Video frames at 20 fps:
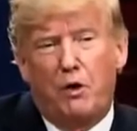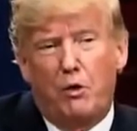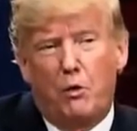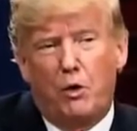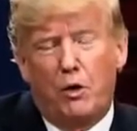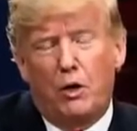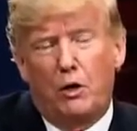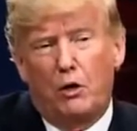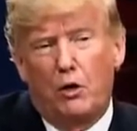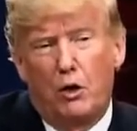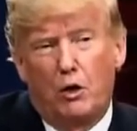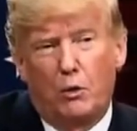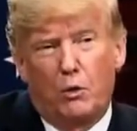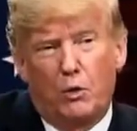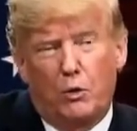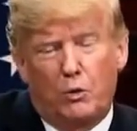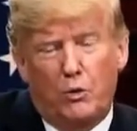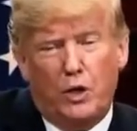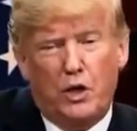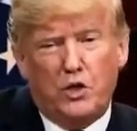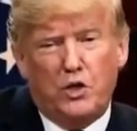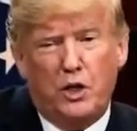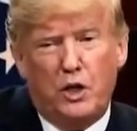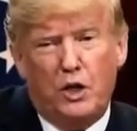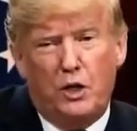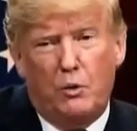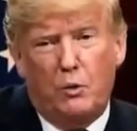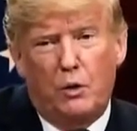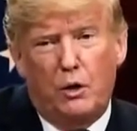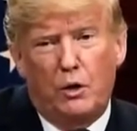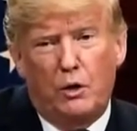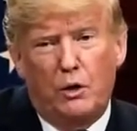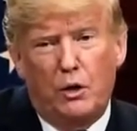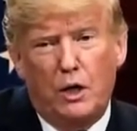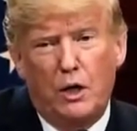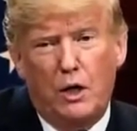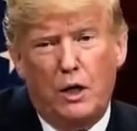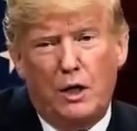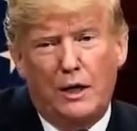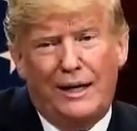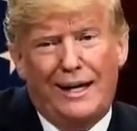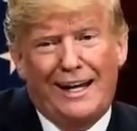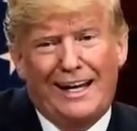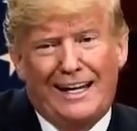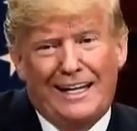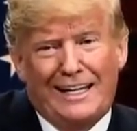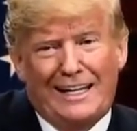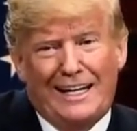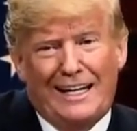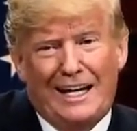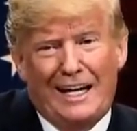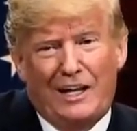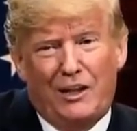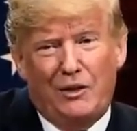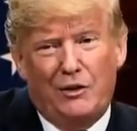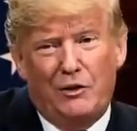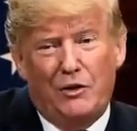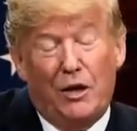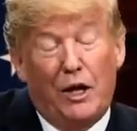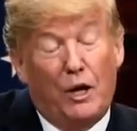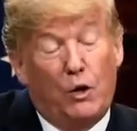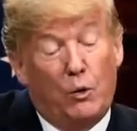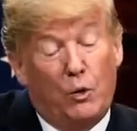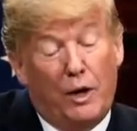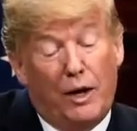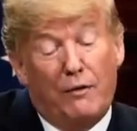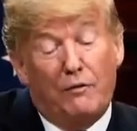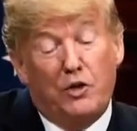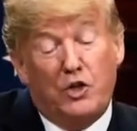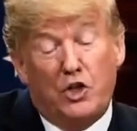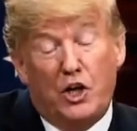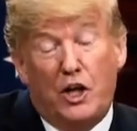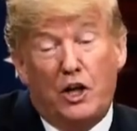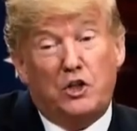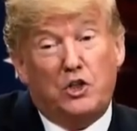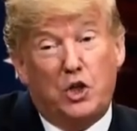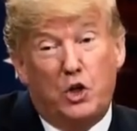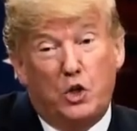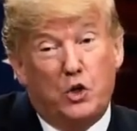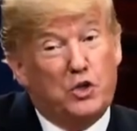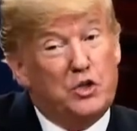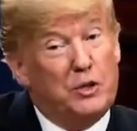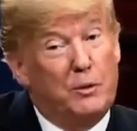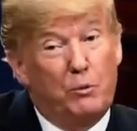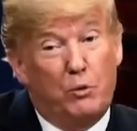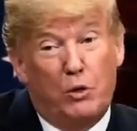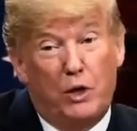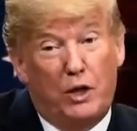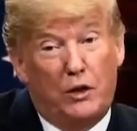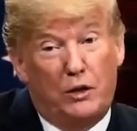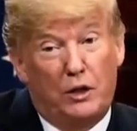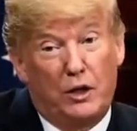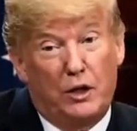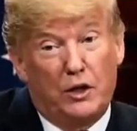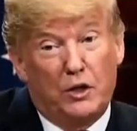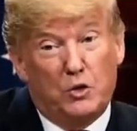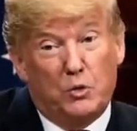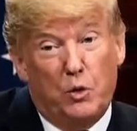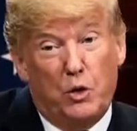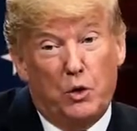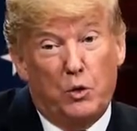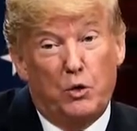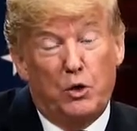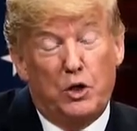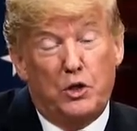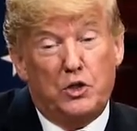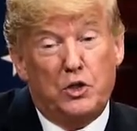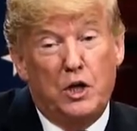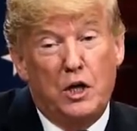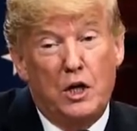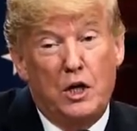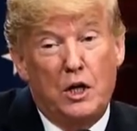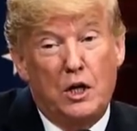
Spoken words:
forward along with Russia, and we're getting together, and we have a chance to do some great things, whether it's